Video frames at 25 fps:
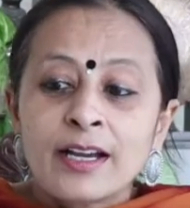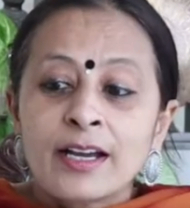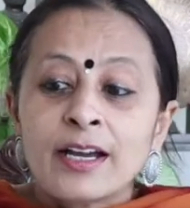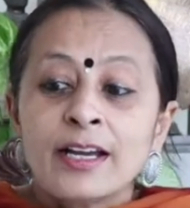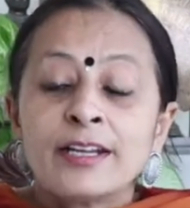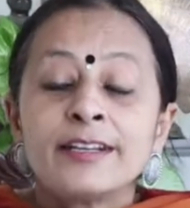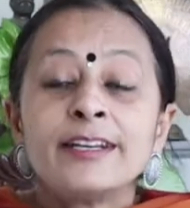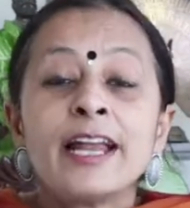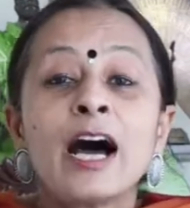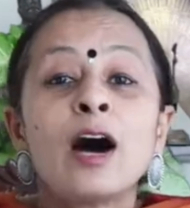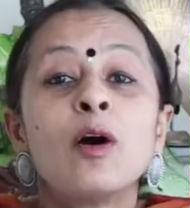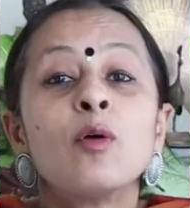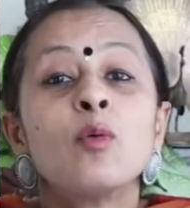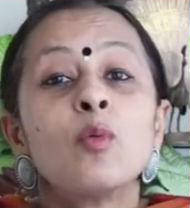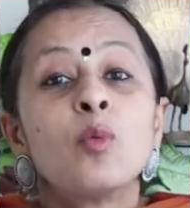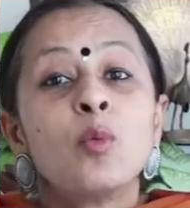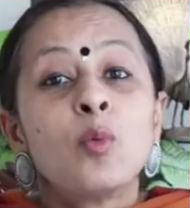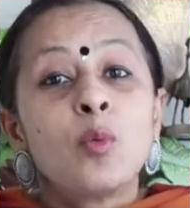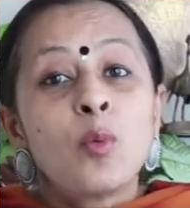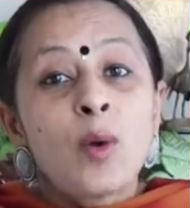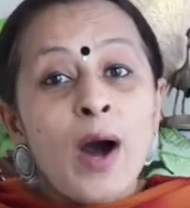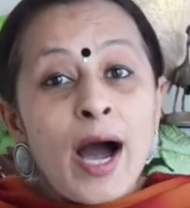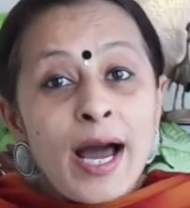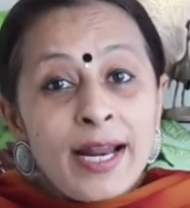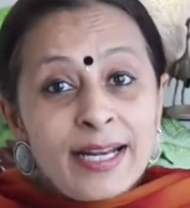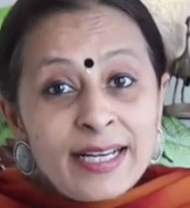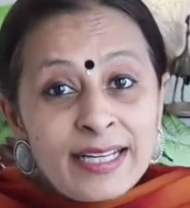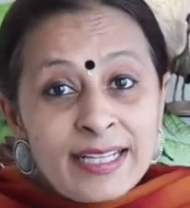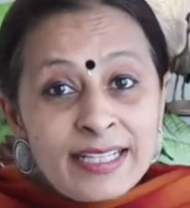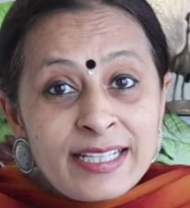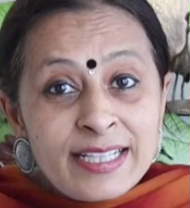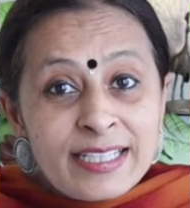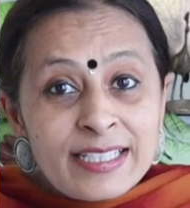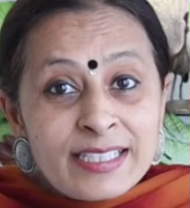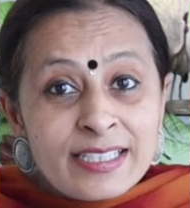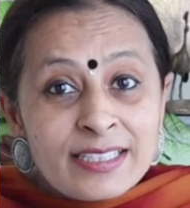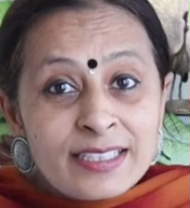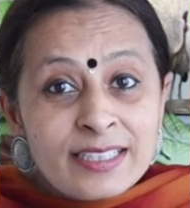Now 1
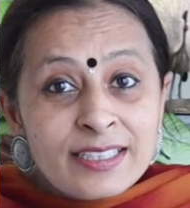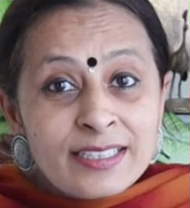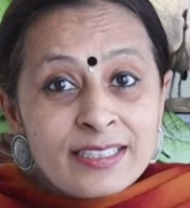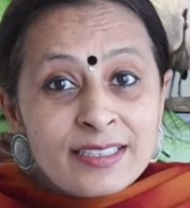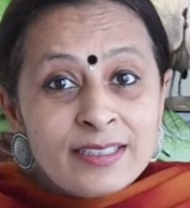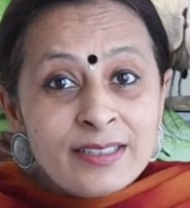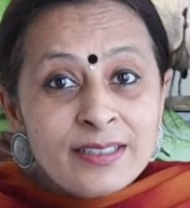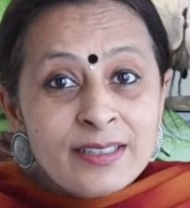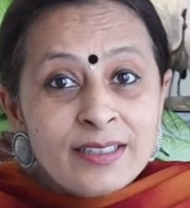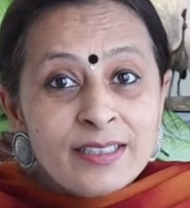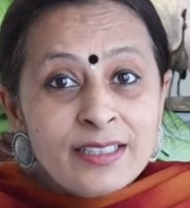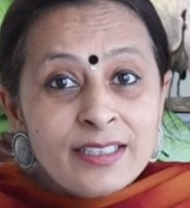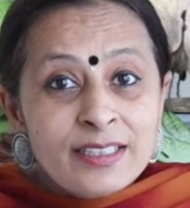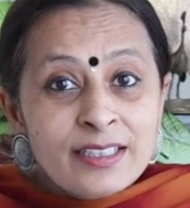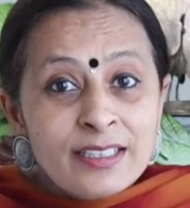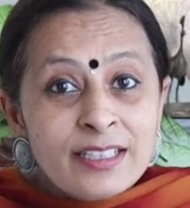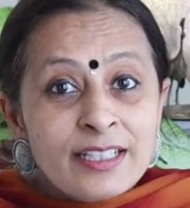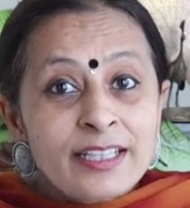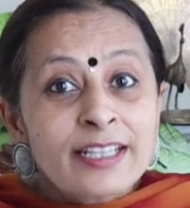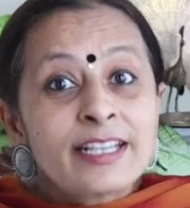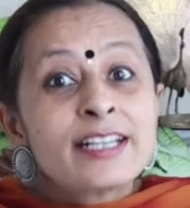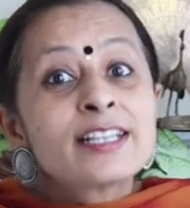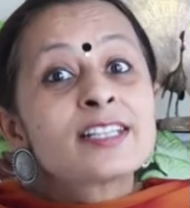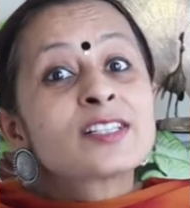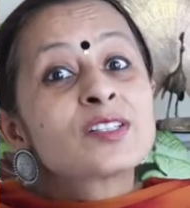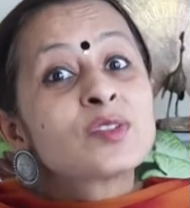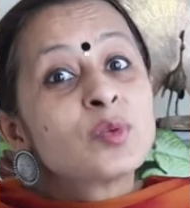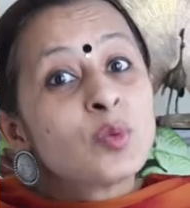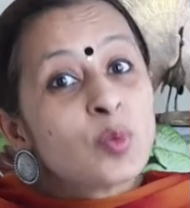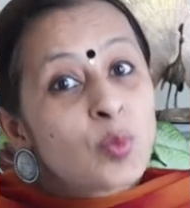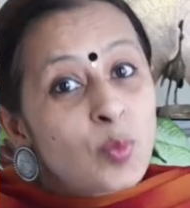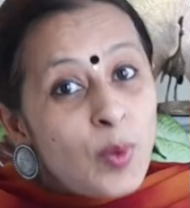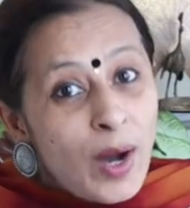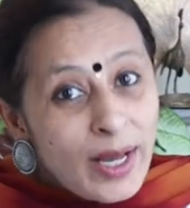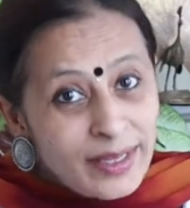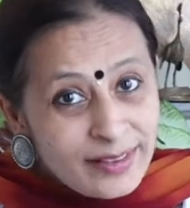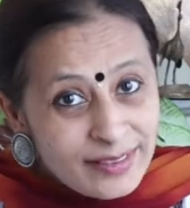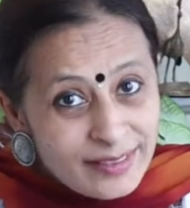liter is
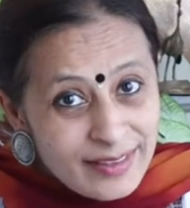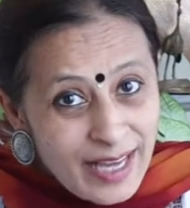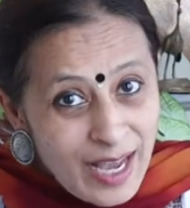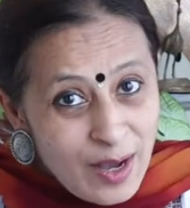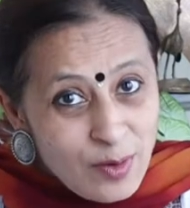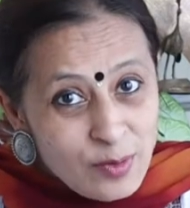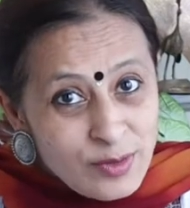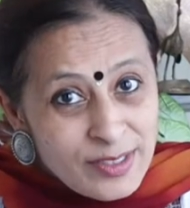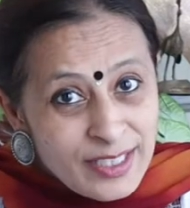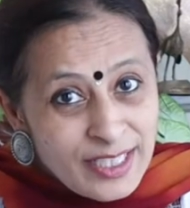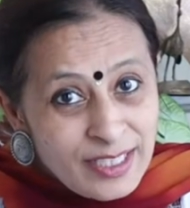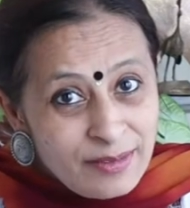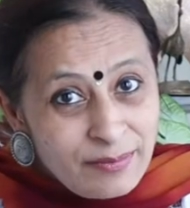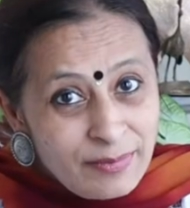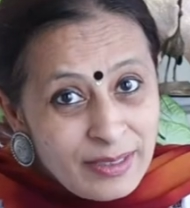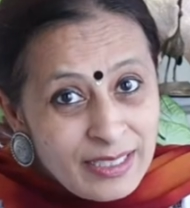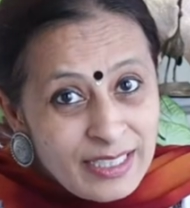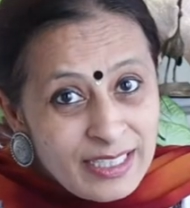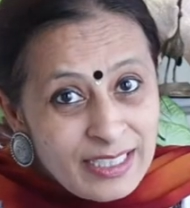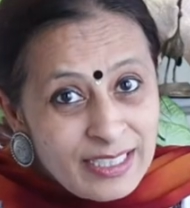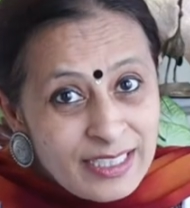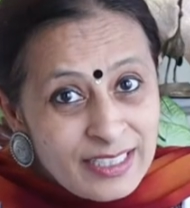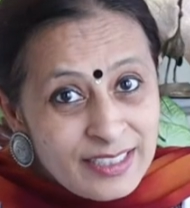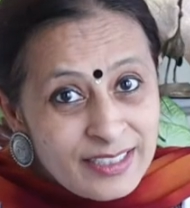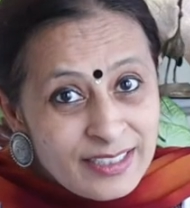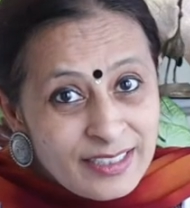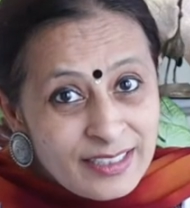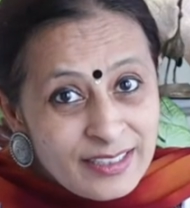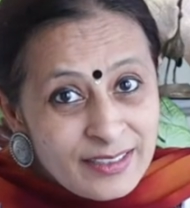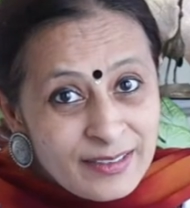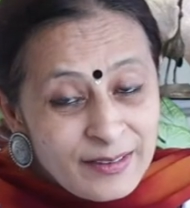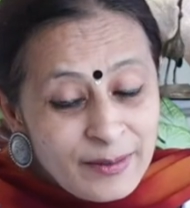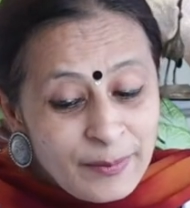1000 milliliter.